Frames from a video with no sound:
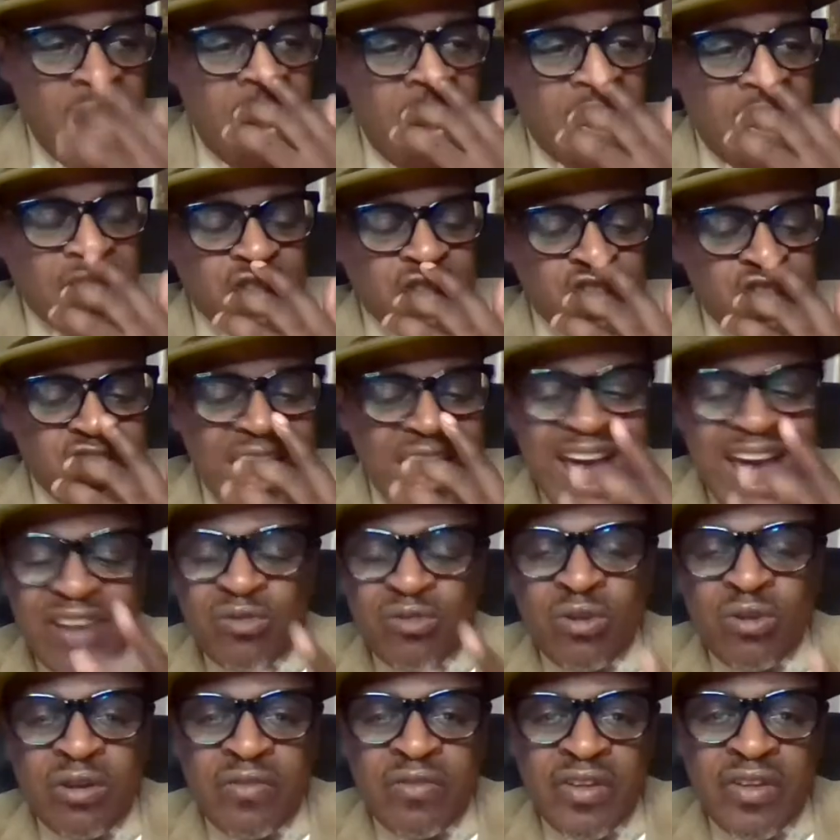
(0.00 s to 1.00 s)
A
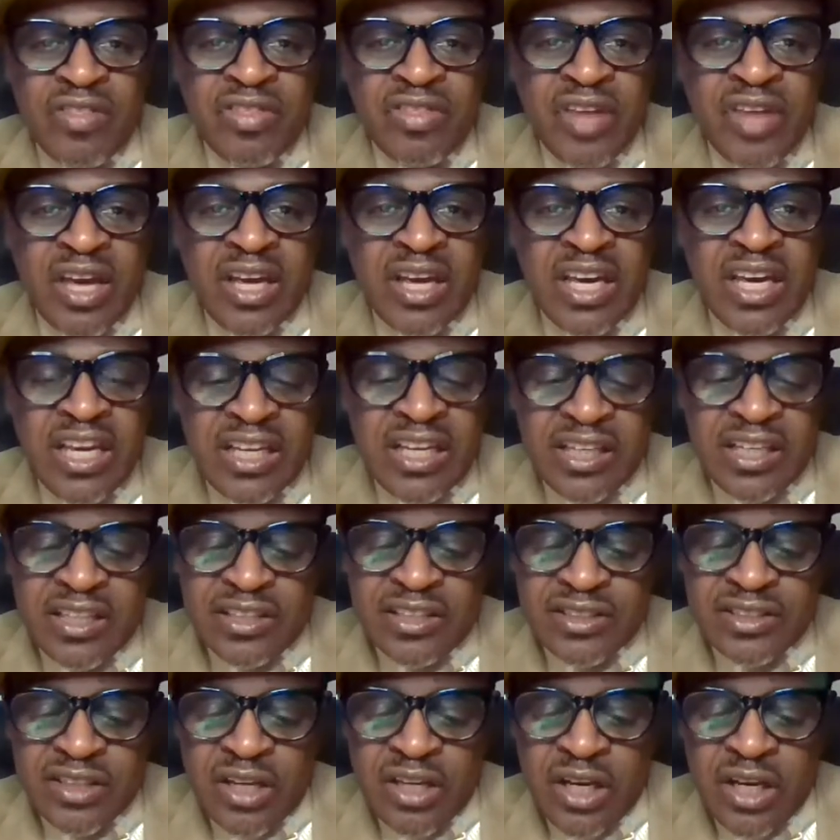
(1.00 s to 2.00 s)
shadow of a thing
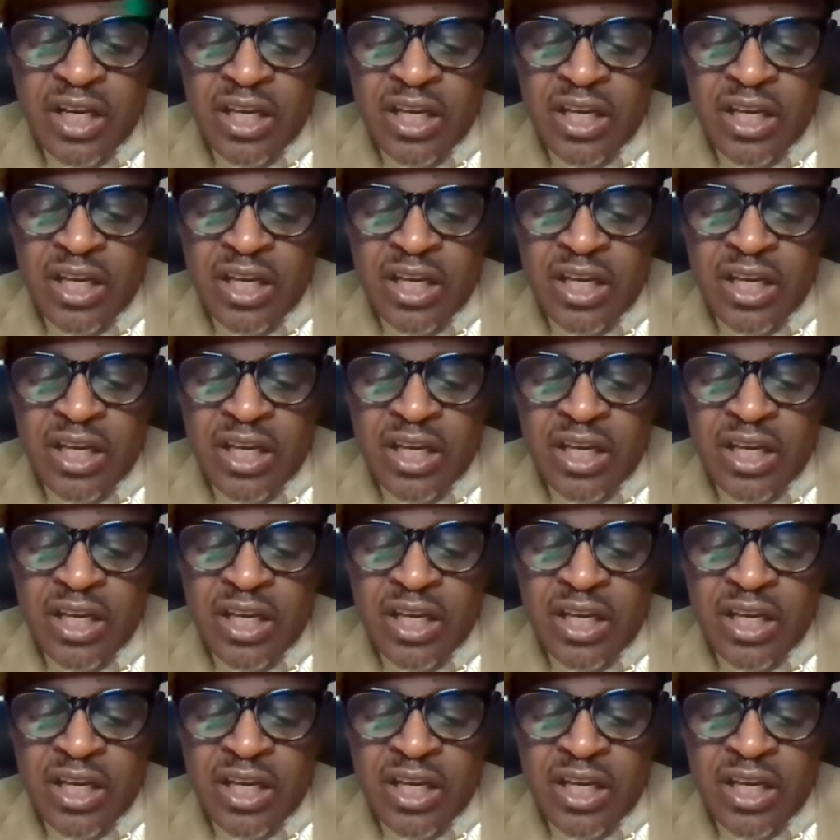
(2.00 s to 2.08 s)
is